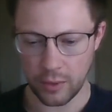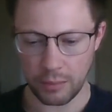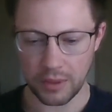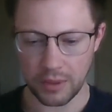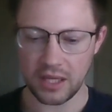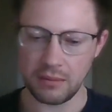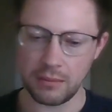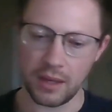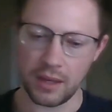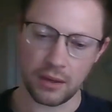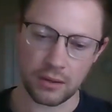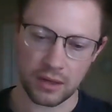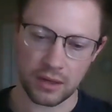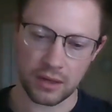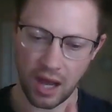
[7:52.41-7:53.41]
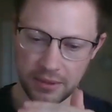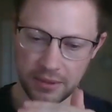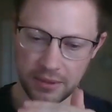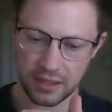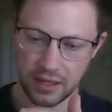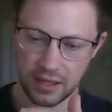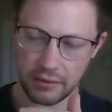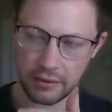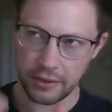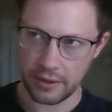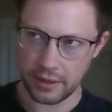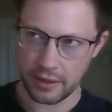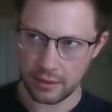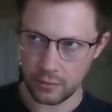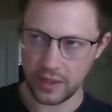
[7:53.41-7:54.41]
and they're like, oh my gosh,
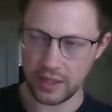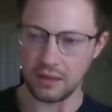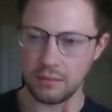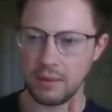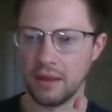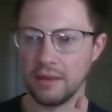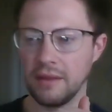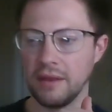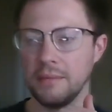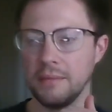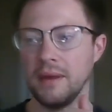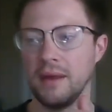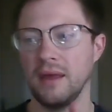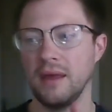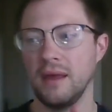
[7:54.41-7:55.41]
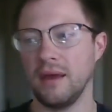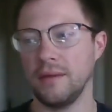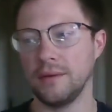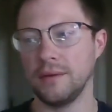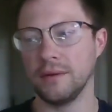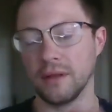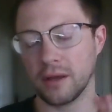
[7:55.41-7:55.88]
we're so sorry that you haven't been paid.